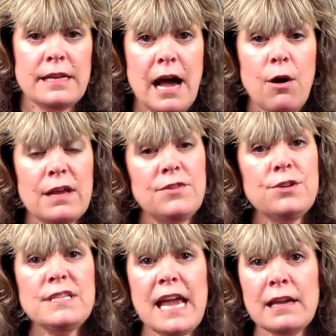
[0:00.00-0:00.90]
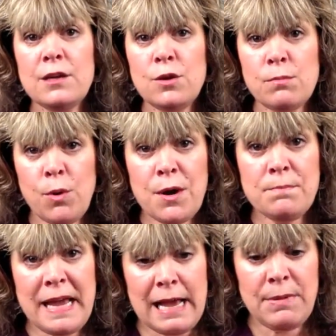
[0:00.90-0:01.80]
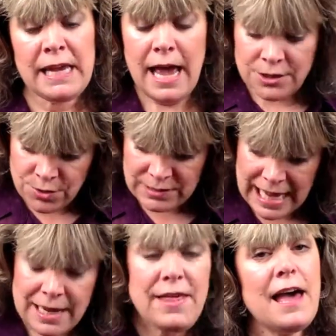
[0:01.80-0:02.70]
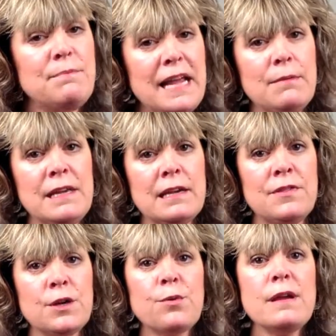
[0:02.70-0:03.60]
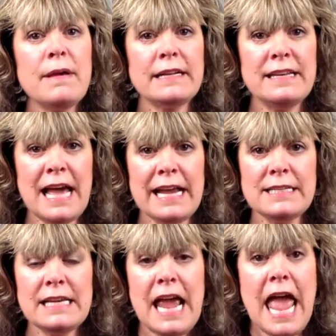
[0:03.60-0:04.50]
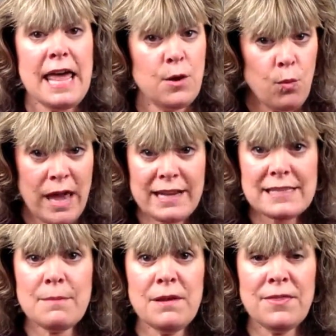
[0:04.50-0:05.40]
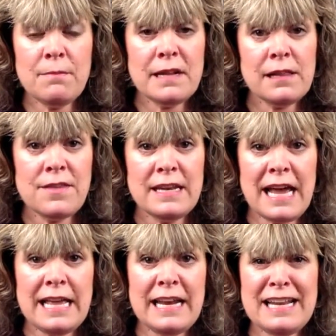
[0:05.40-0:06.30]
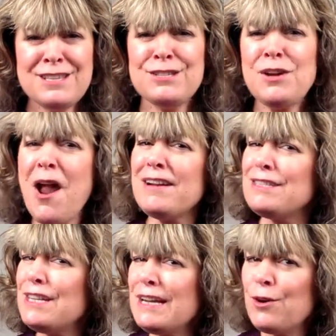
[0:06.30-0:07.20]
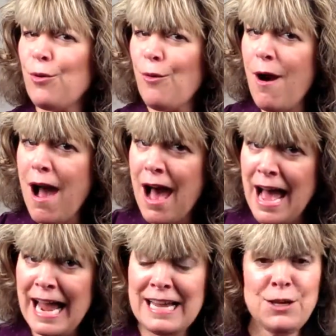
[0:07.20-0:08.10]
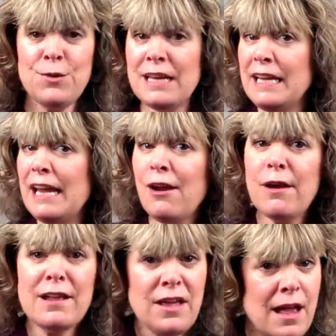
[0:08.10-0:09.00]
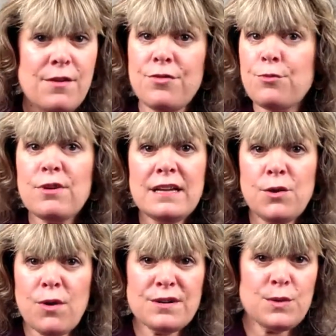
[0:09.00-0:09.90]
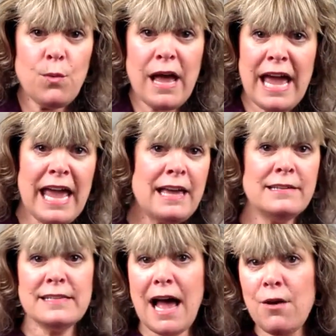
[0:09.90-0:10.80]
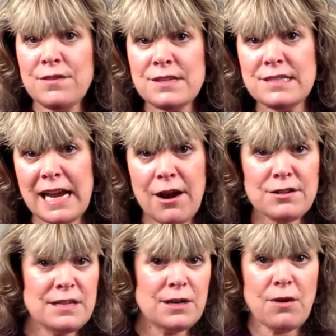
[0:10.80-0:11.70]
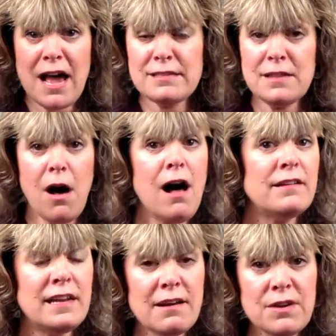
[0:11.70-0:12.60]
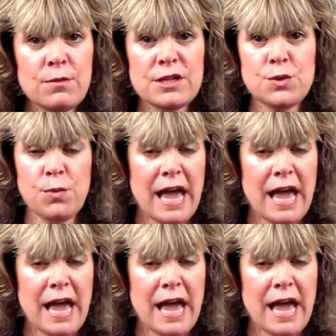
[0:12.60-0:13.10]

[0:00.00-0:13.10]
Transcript: Now, if you take a newborn baby and you lay that baby in the crib at night and it wakes up in the middle of the night and it starts to cry and you can hear it 3 doors away and down the stairs and across the hall and every which